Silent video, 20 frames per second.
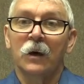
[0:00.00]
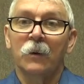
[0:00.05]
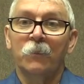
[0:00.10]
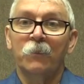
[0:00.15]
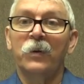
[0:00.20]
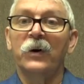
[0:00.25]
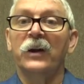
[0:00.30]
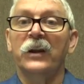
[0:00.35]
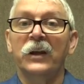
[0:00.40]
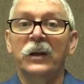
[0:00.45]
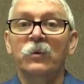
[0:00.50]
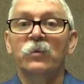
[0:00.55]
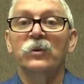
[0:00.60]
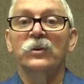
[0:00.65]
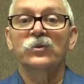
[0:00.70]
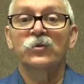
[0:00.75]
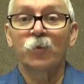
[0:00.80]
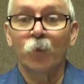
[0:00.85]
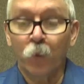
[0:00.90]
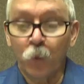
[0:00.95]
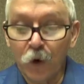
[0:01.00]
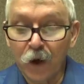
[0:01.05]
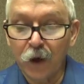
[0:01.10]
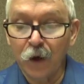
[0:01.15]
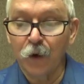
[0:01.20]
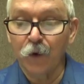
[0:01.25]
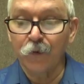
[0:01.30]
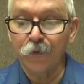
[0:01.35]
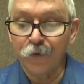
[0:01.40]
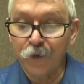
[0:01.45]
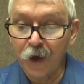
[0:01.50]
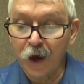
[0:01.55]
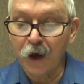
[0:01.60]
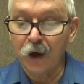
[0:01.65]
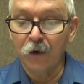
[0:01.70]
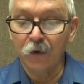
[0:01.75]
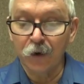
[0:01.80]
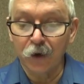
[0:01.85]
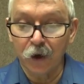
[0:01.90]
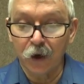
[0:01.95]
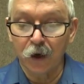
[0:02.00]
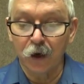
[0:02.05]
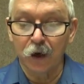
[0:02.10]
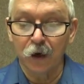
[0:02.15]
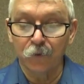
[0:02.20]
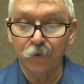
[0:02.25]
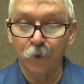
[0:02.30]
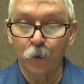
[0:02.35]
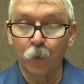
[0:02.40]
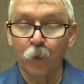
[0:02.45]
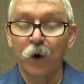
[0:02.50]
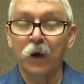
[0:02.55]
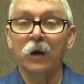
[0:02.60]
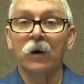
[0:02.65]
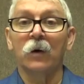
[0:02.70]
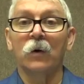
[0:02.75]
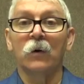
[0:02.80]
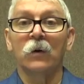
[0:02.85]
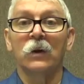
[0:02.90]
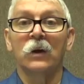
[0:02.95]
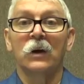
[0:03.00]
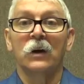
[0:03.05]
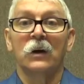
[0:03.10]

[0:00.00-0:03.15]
but he was well thought of, well